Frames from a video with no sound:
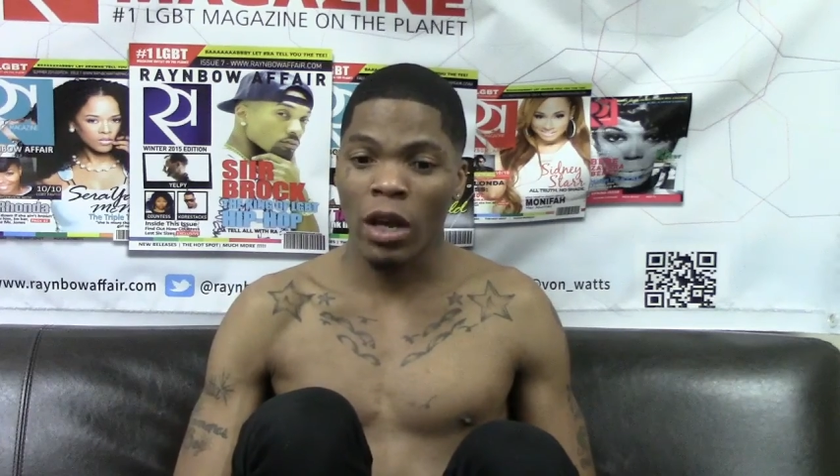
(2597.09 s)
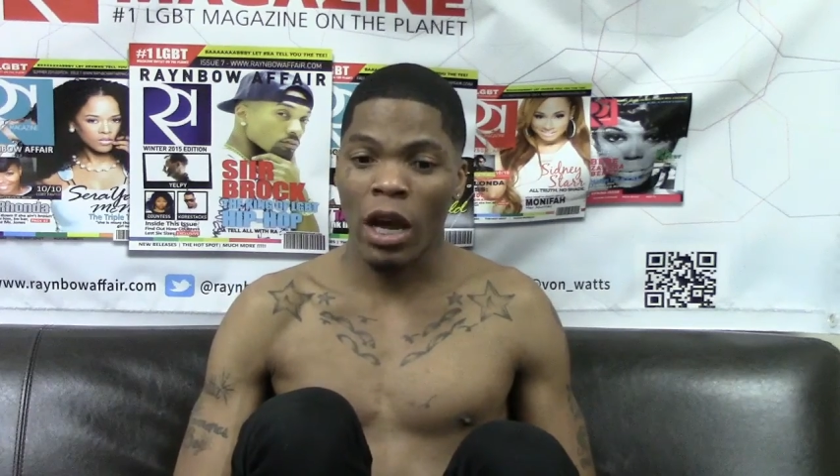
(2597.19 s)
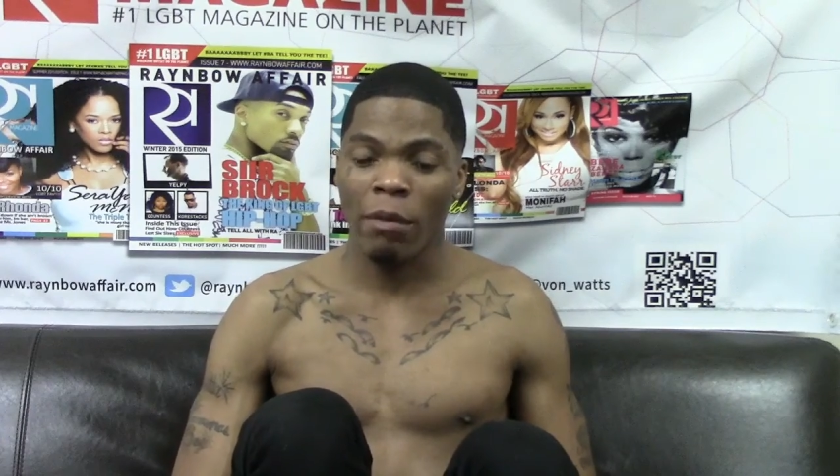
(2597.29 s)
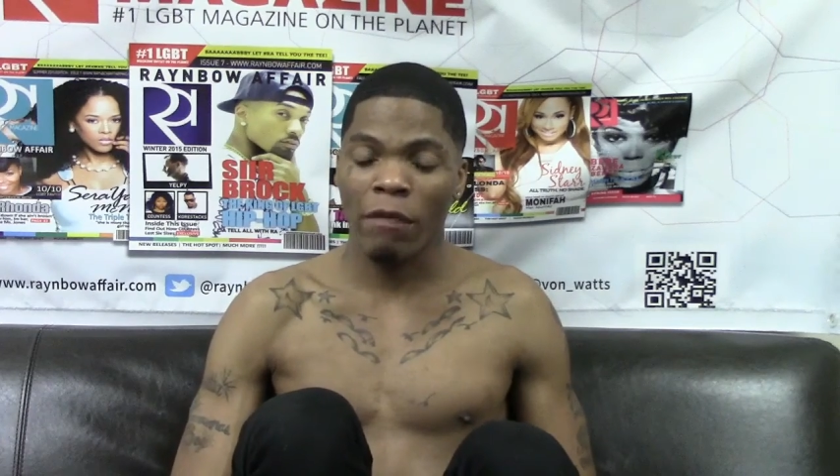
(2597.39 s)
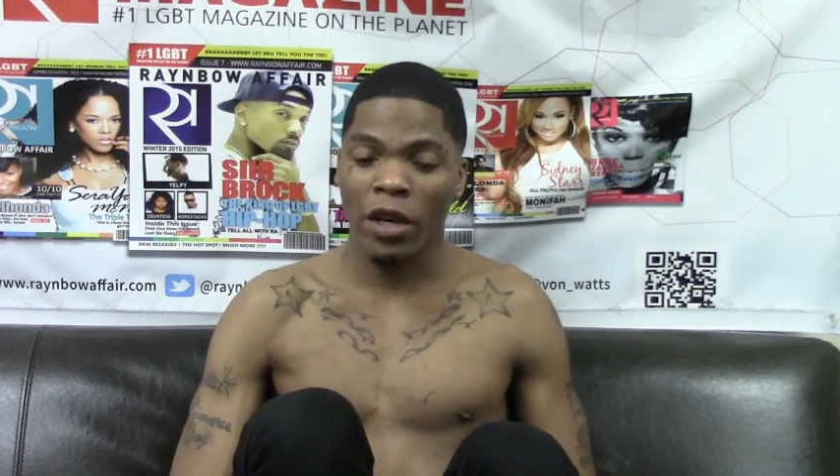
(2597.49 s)

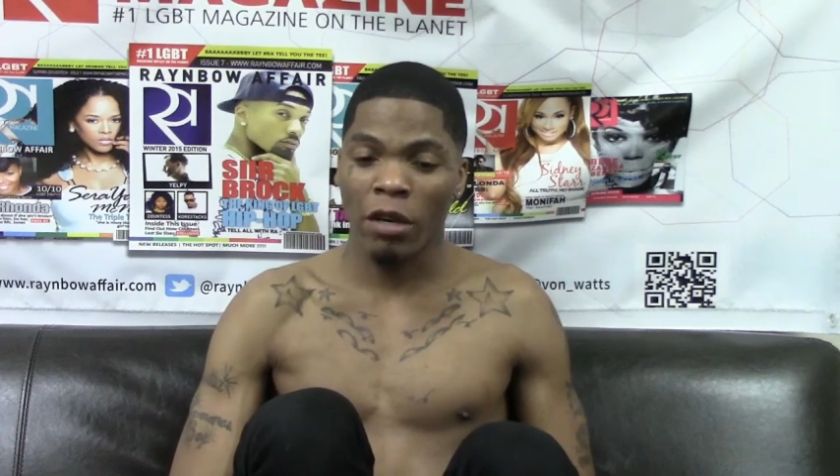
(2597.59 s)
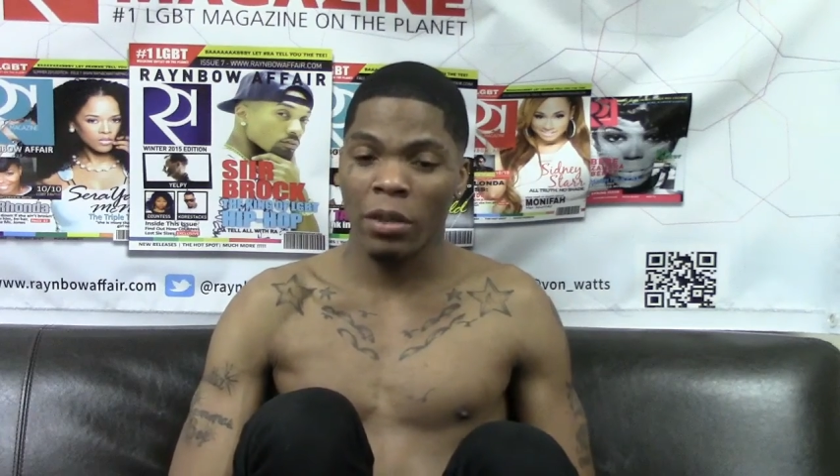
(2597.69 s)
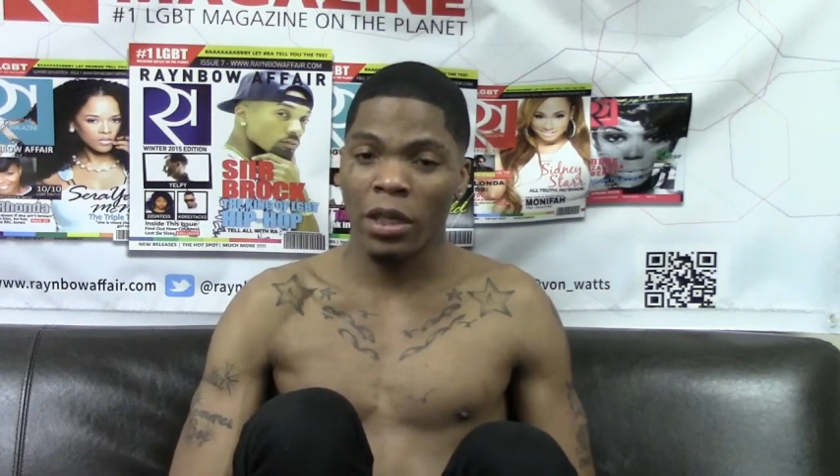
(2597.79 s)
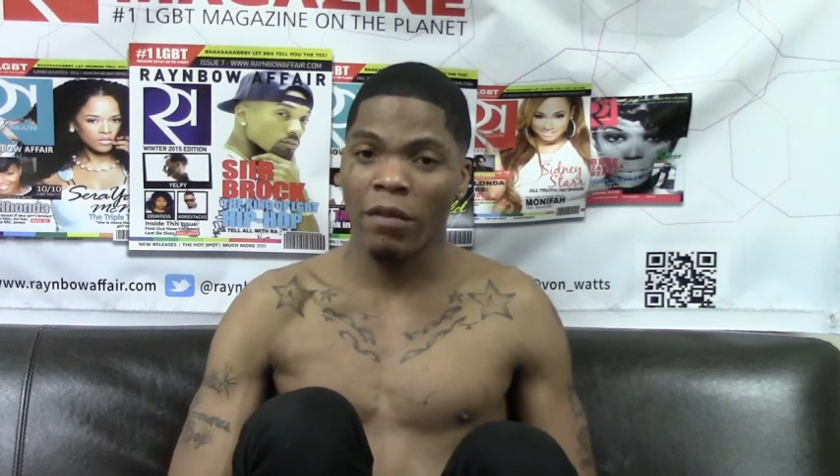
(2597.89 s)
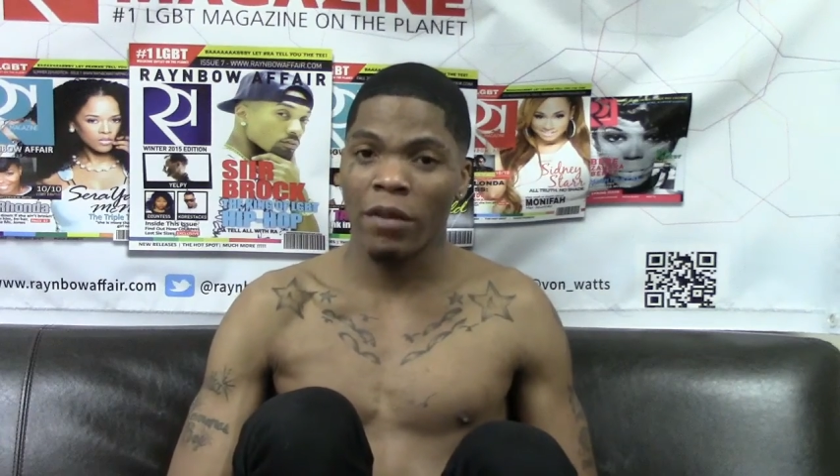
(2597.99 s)
I'm a firm
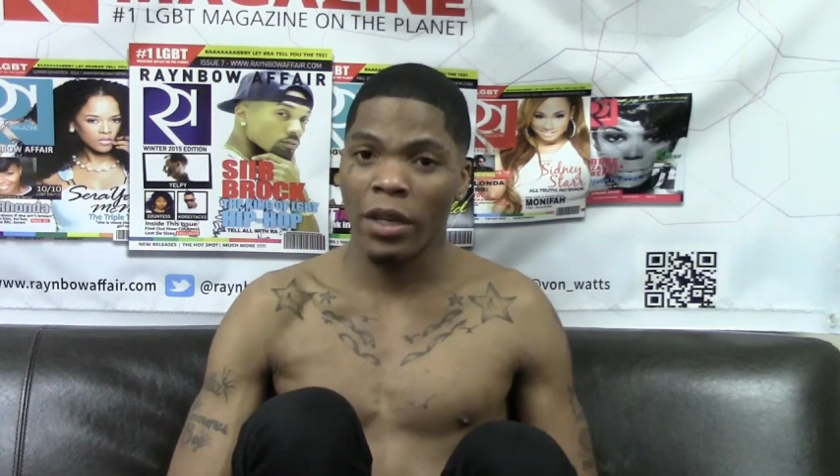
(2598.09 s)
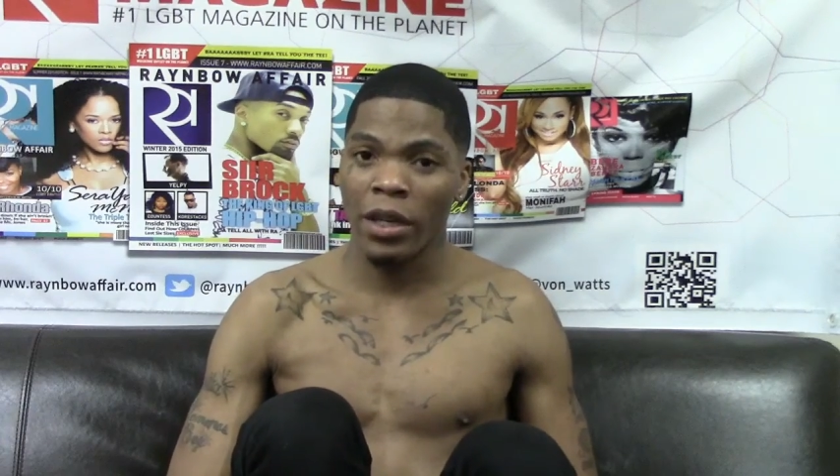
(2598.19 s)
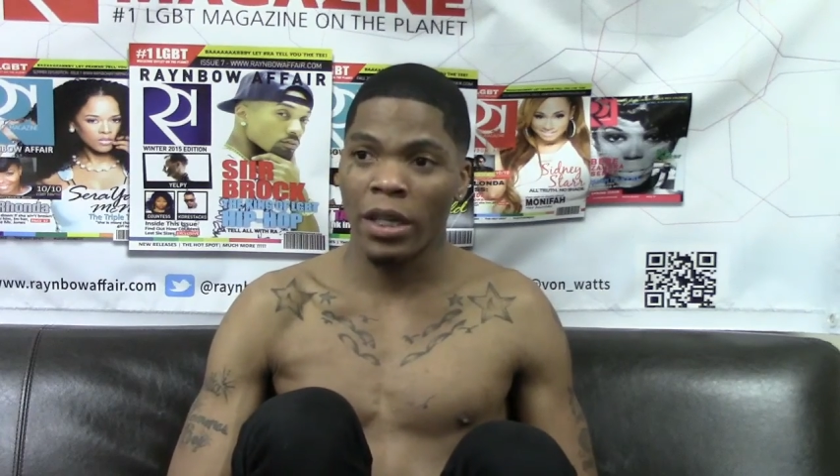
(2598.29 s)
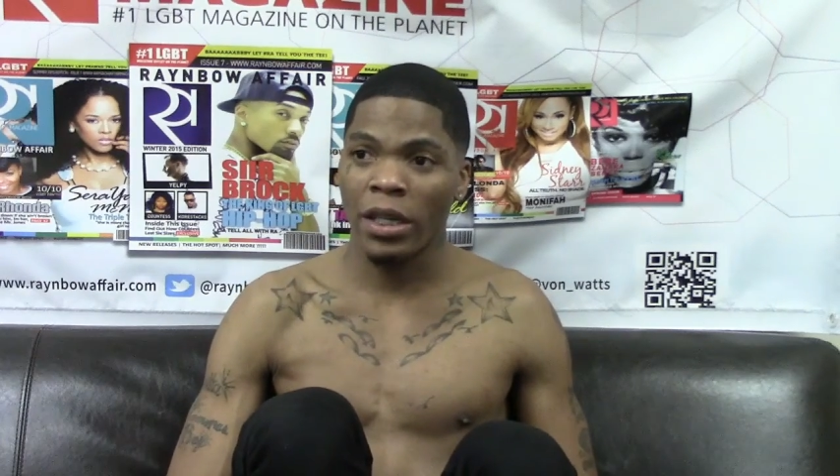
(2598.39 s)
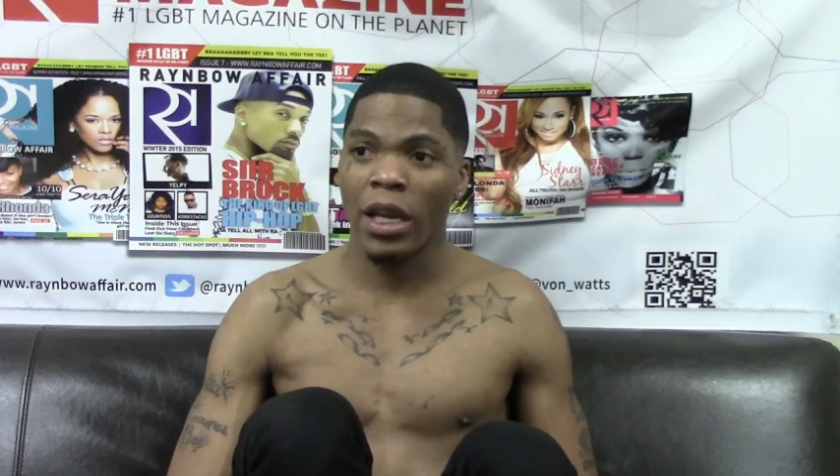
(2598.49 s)
believer,
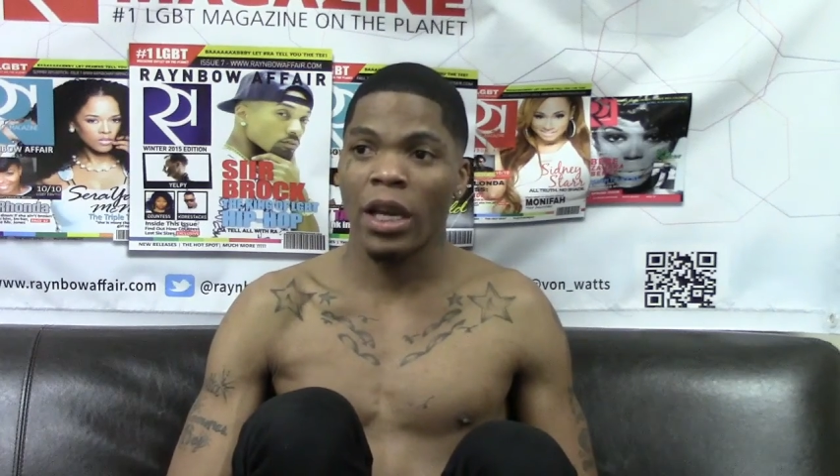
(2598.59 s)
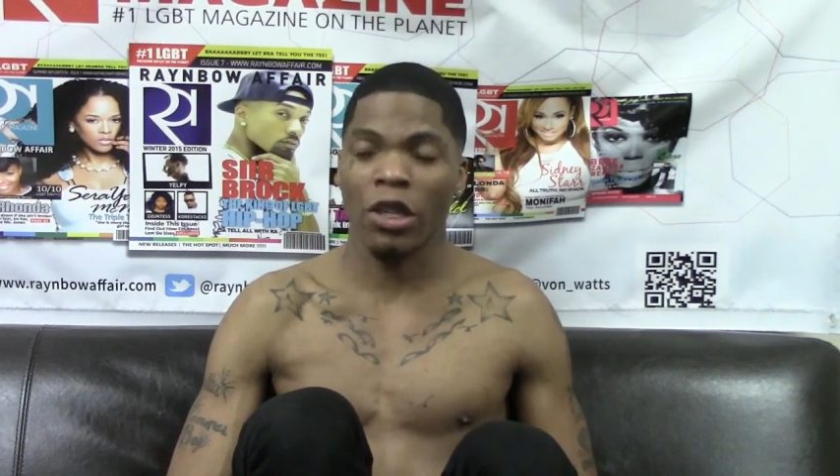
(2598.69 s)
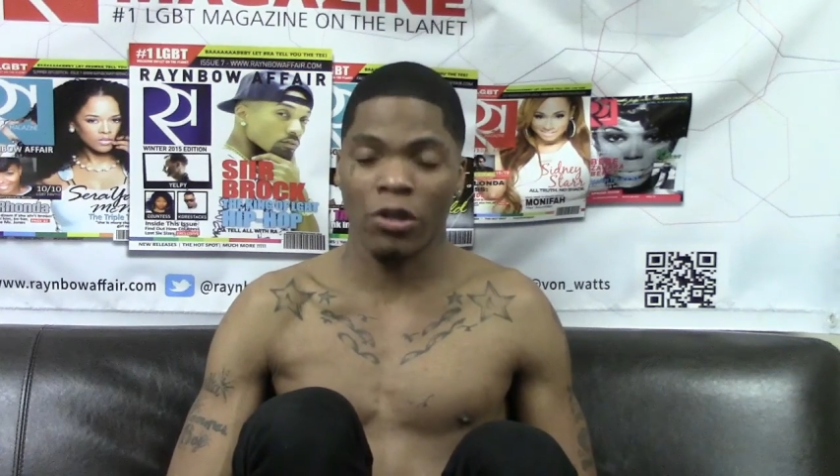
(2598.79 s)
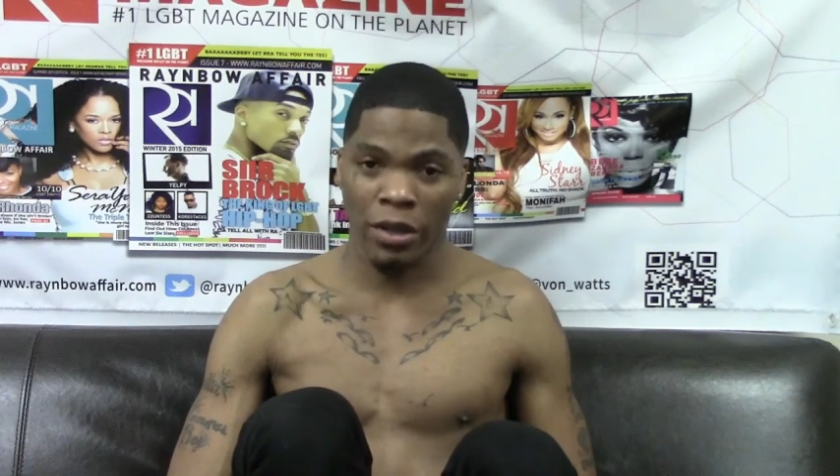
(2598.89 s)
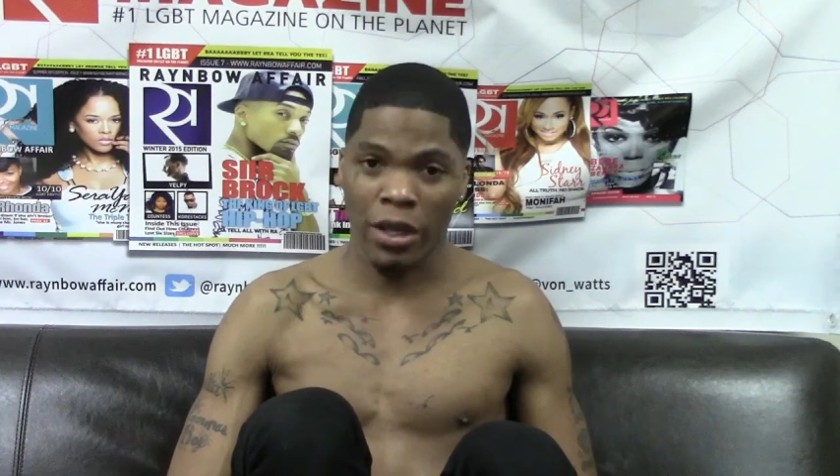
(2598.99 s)
is a
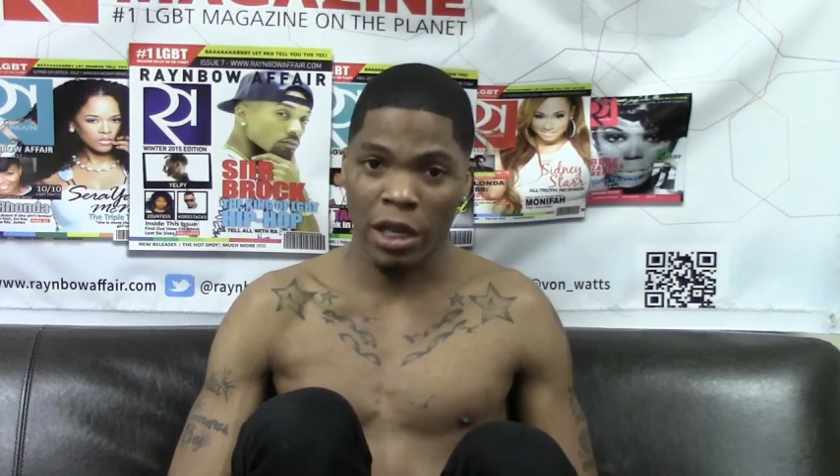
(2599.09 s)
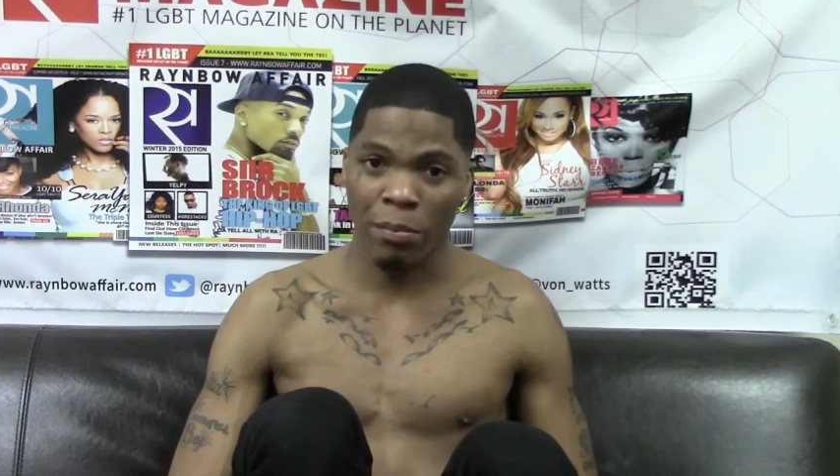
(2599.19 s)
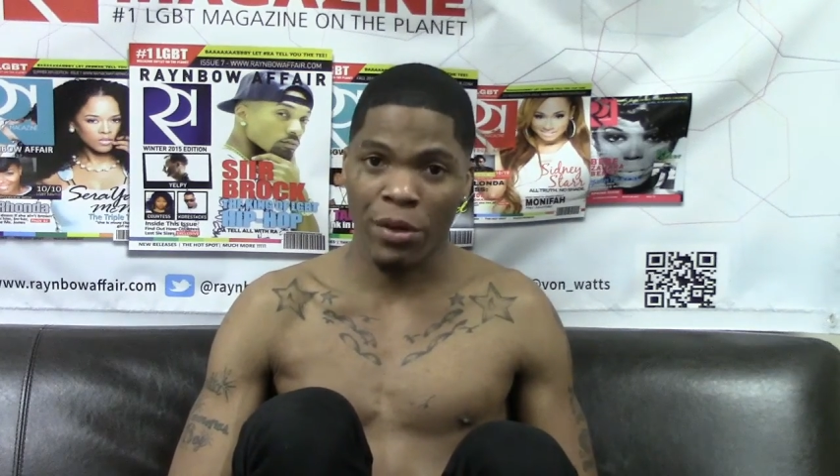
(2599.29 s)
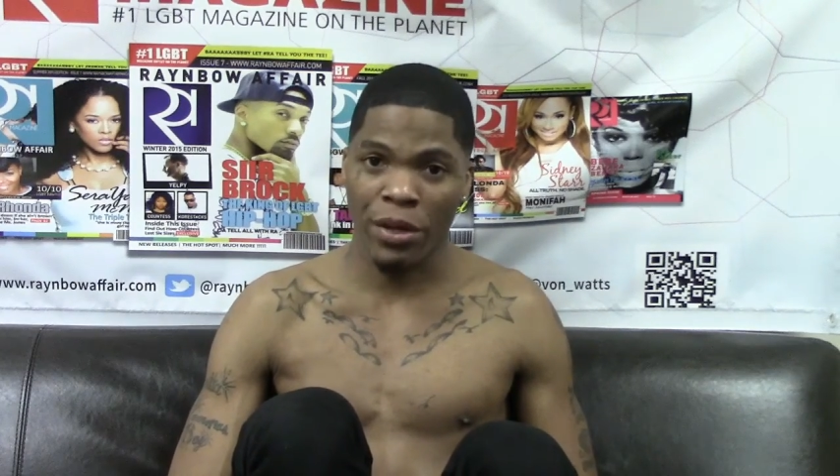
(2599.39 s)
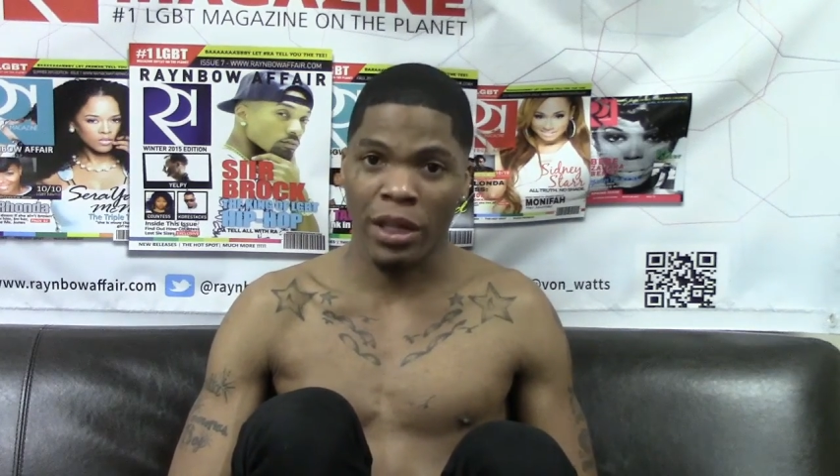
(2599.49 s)
learning experience.